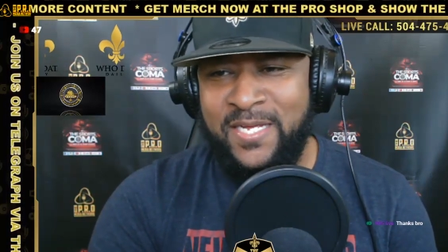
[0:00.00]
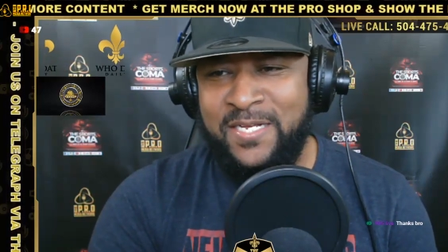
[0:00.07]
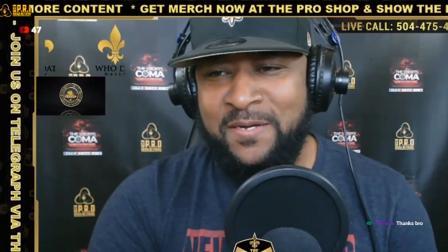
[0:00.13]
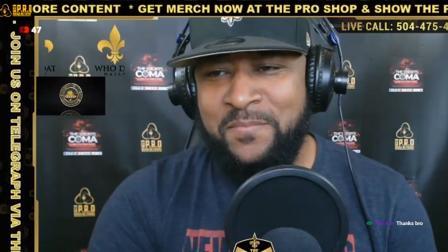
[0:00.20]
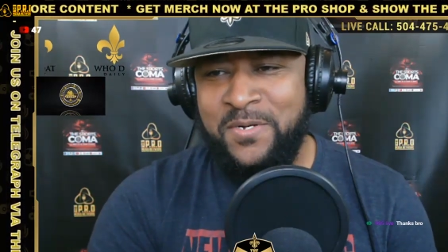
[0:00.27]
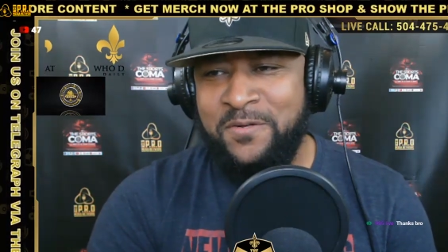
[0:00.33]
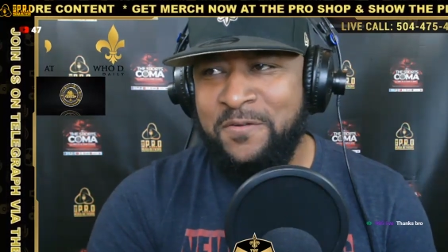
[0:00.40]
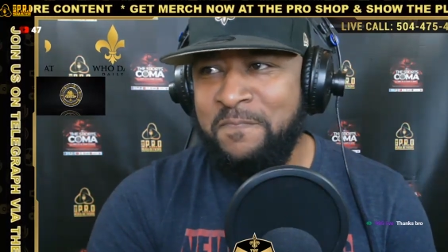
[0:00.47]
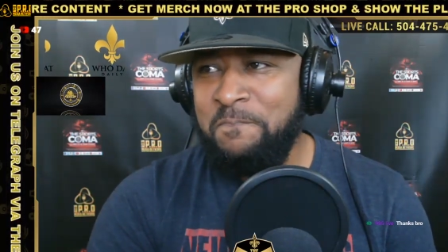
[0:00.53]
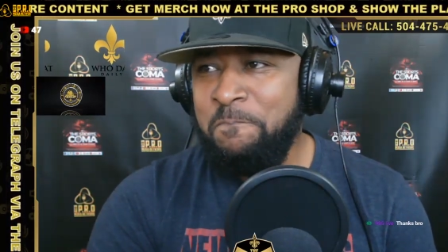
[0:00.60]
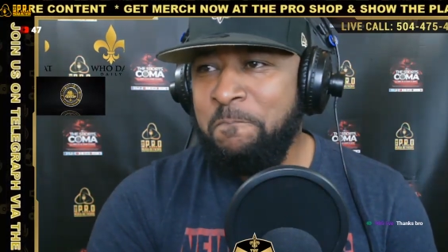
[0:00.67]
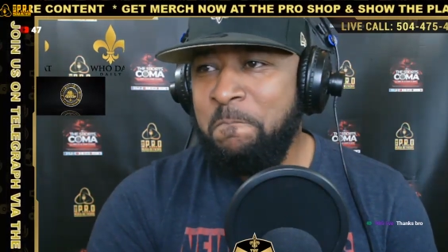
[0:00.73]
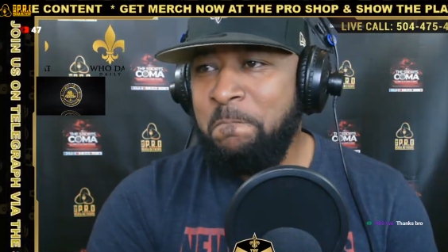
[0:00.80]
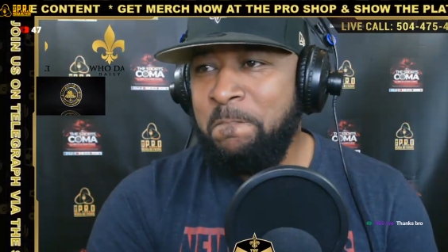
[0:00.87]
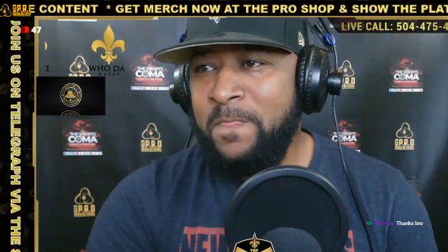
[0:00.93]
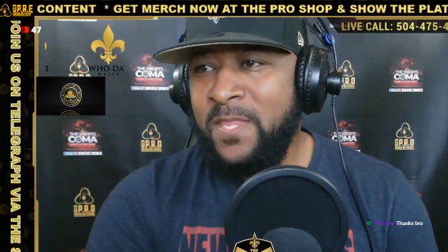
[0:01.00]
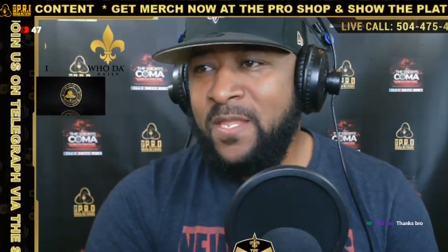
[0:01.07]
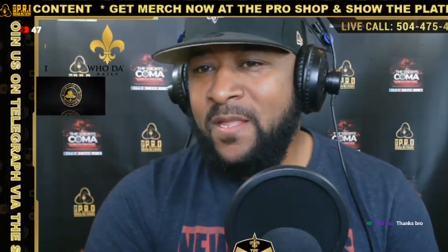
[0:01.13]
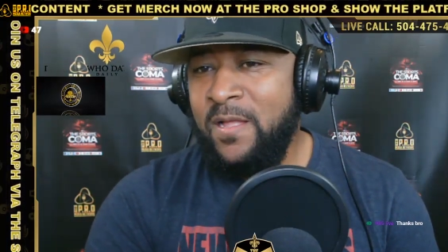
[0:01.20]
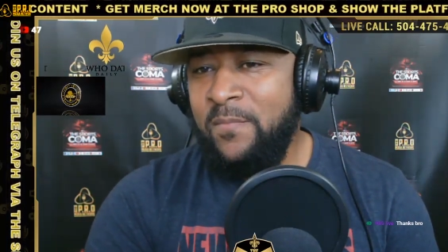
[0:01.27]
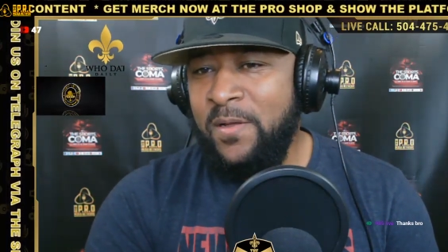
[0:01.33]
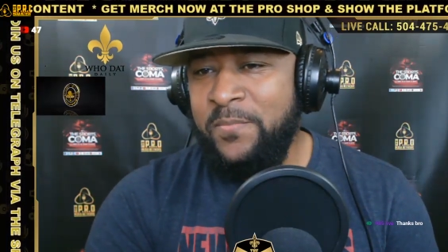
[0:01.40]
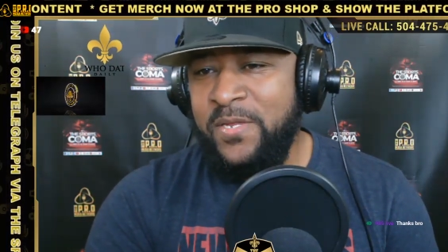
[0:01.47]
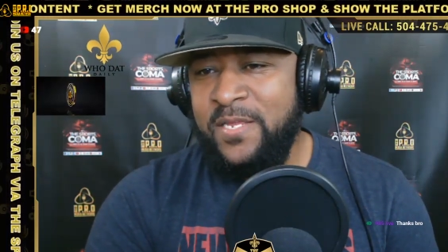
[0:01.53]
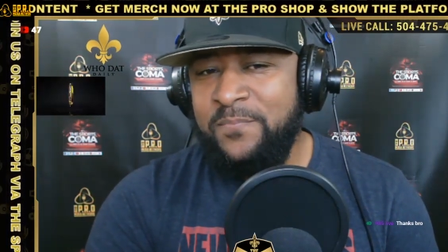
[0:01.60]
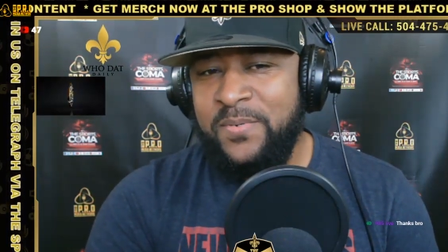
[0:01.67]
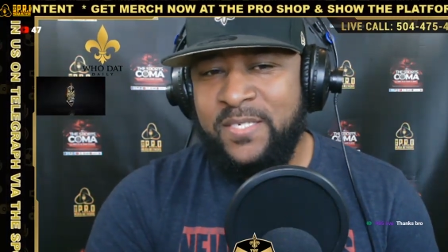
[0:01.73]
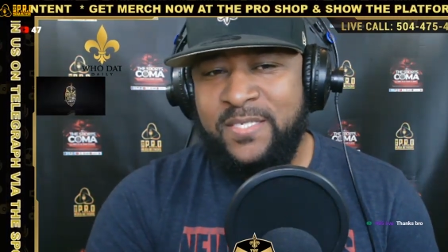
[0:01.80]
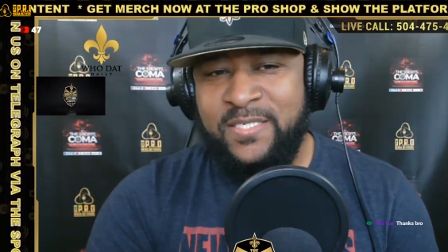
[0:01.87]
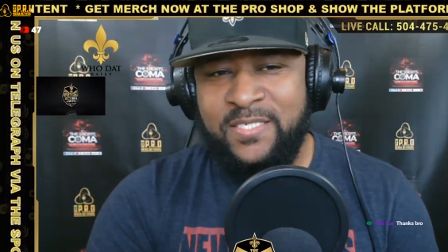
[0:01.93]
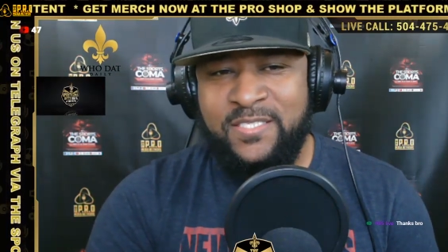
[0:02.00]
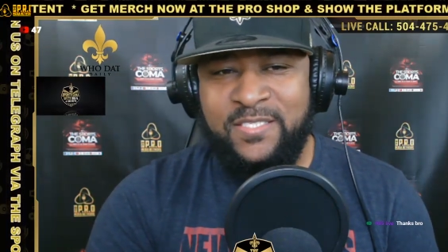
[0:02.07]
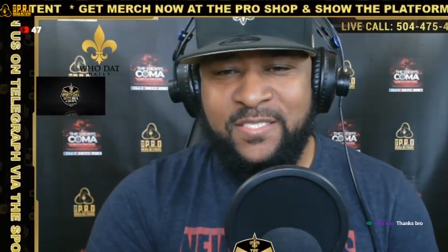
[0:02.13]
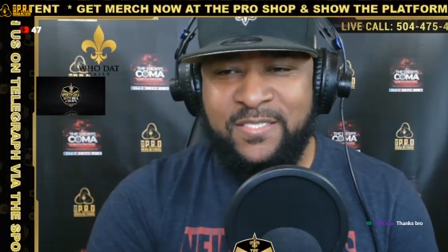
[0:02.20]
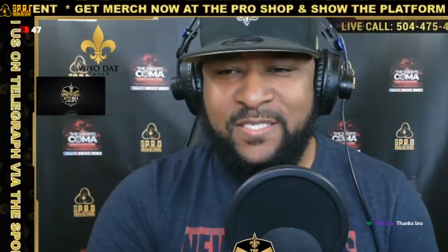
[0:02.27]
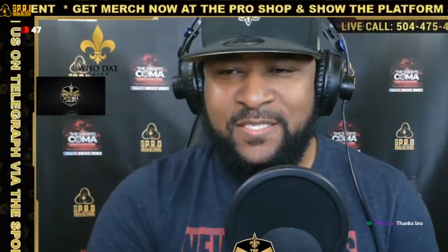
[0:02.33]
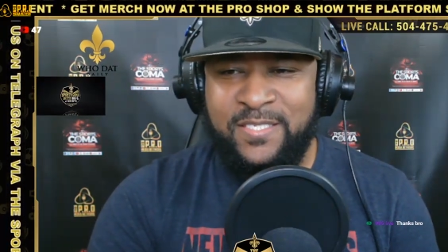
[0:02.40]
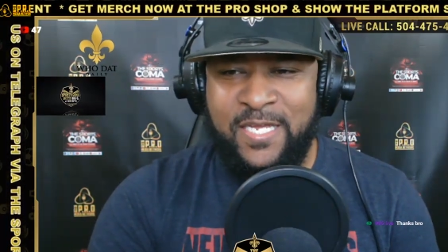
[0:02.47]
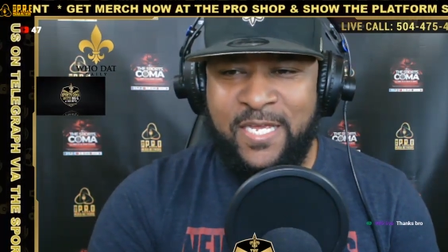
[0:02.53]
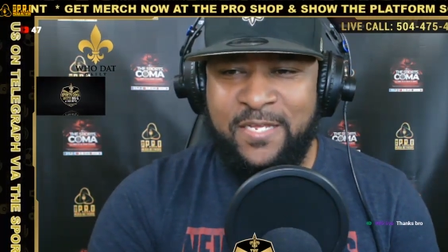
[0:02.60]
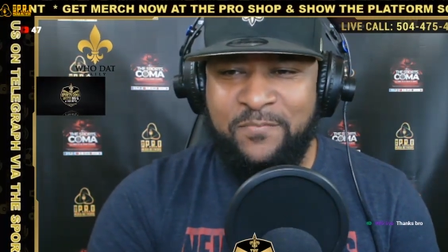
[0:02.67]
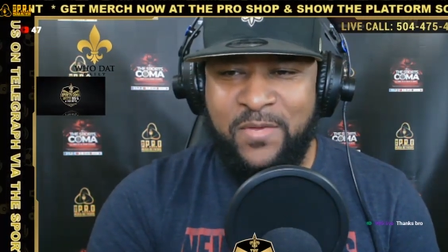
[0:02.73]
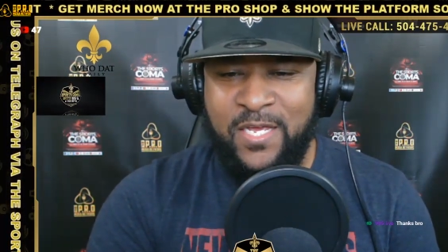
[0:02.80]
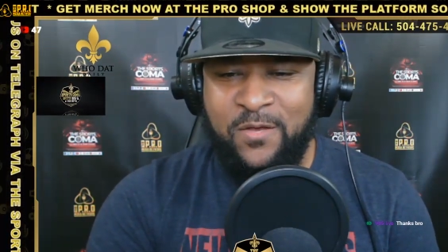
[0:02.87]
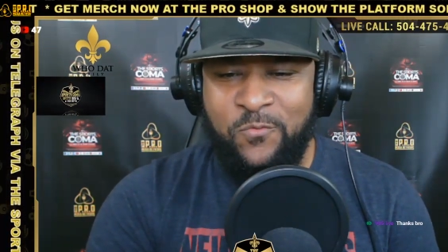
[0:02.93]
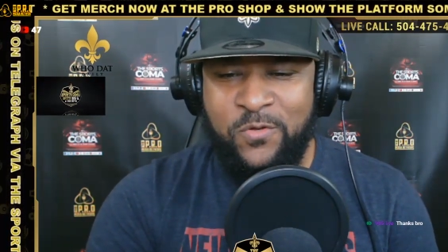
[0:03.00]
Come on. I mean, but this is the thing, man.